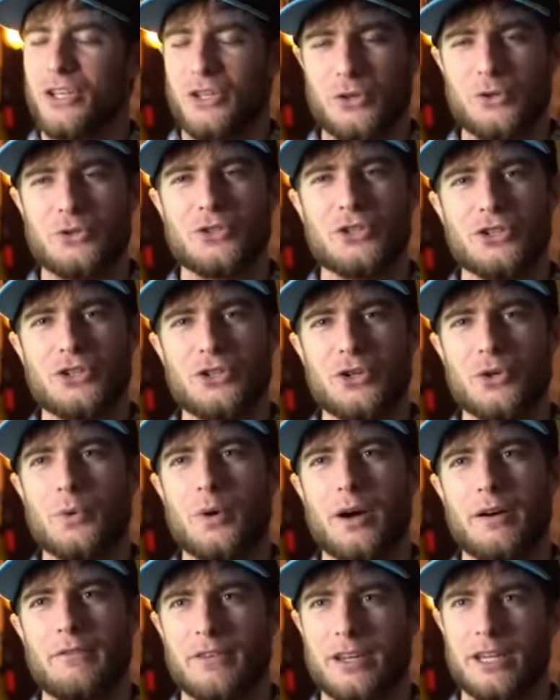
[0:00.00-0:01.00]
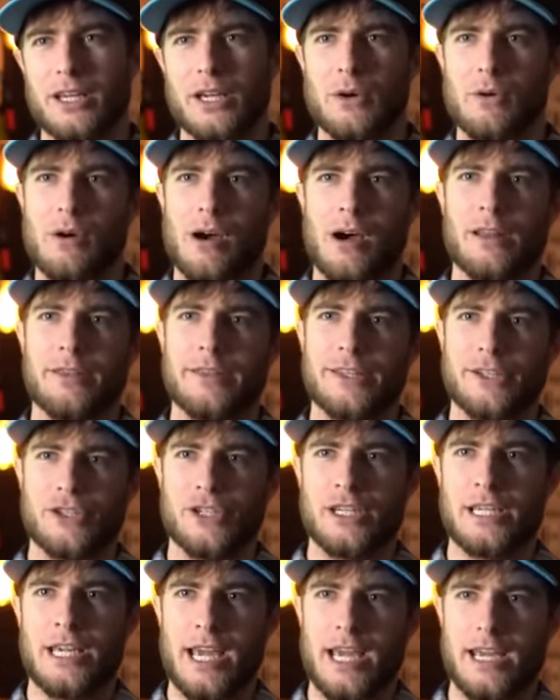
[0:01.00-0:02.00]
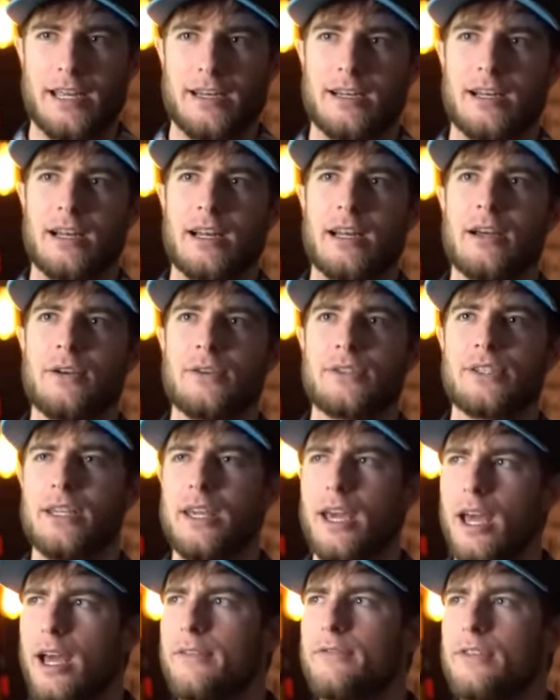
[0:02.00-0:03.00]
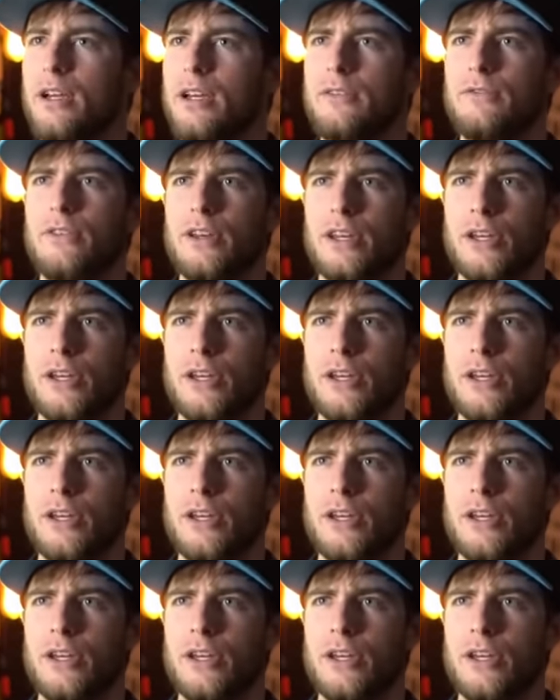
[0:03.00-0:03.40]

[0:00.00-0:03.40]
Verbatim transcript: you should do a video on the G8. And I was like, yeah, I've done a